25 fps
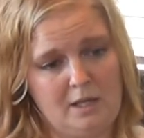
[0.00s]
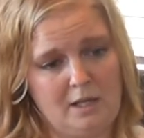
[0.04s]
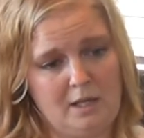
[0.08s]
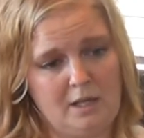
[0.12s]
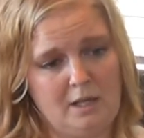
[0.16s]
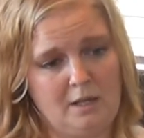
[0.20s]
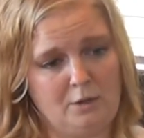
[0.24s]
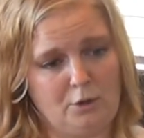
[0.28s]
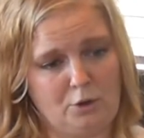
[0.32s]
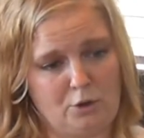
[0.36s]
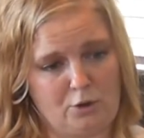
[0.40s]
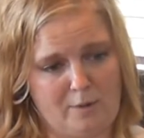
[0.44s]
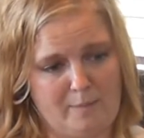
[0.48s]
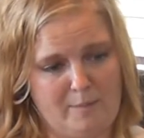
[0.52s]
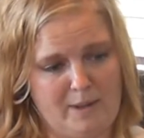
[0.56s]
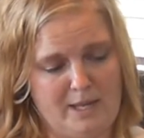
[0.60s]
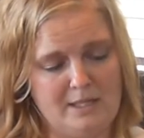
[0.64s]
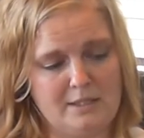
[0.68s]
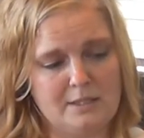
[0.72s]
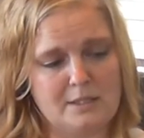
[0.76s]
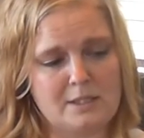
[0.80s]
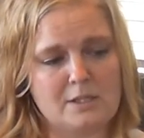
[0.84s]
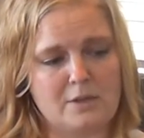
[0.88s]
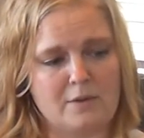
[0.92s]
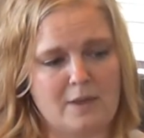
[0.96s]

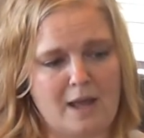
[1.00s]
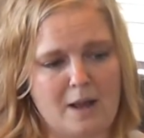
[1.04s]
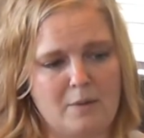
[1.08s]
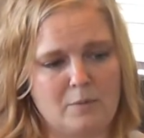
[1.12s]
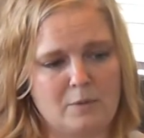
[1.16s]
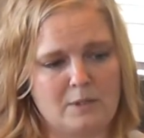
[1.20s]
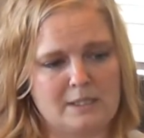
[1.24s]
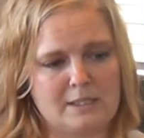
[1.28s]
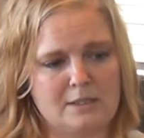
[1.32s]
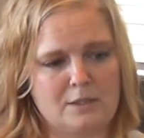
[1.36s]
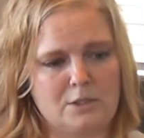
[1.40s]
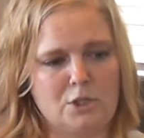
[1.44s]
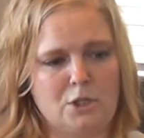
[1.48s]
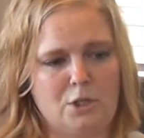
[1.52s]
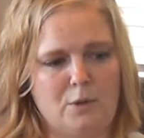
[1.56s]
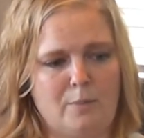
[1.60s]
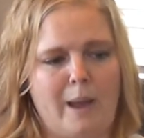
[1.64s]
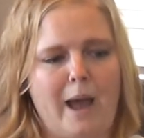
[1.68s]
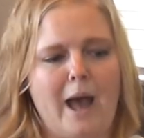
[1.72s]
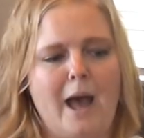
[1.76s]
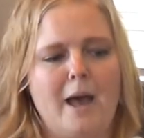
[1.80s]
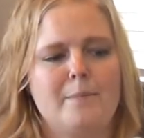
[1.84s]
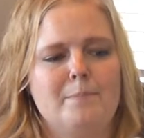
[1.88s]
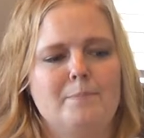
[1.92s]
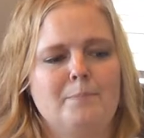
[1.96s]
increment, so that wasn't too
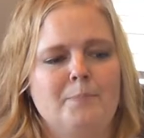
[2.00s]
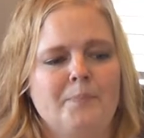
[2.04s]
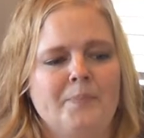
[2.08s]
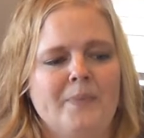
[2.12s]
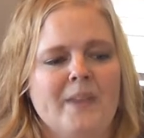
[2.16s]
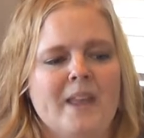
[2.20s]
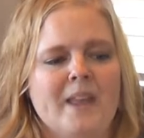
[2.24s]
bad.